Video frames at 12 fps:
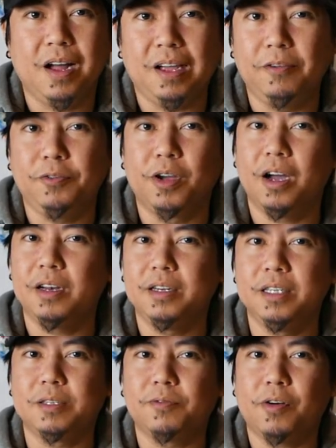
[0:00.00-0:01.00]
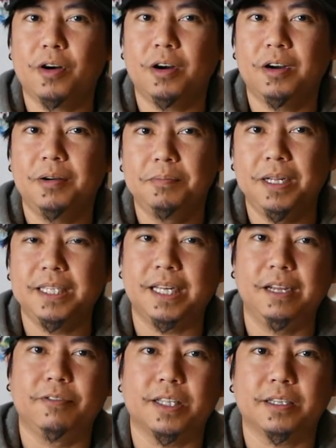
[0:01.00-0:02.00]
If you've gone this far, please
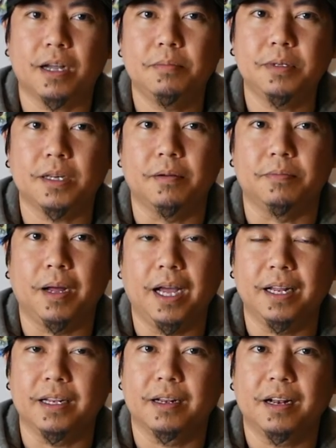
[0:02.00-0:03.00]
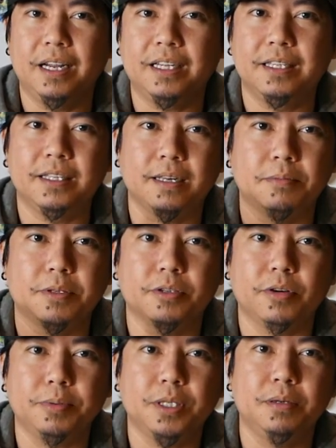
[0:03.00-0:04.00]
leave a thumbs up and click the
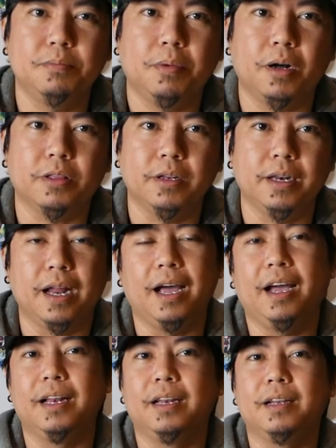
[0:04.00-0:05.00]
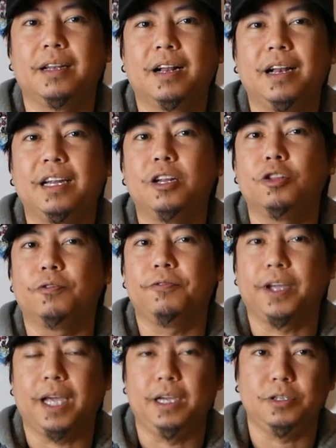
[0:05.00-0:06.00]
subscription button and click the
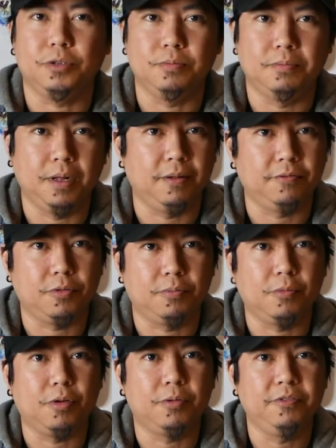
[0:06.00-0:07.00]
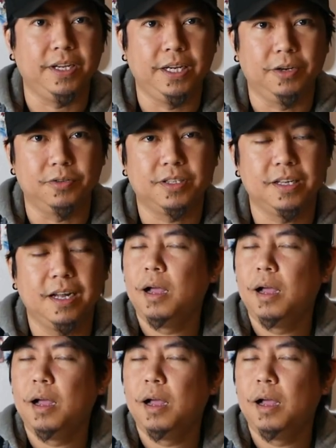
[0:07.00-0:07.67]
notification bell for more videos.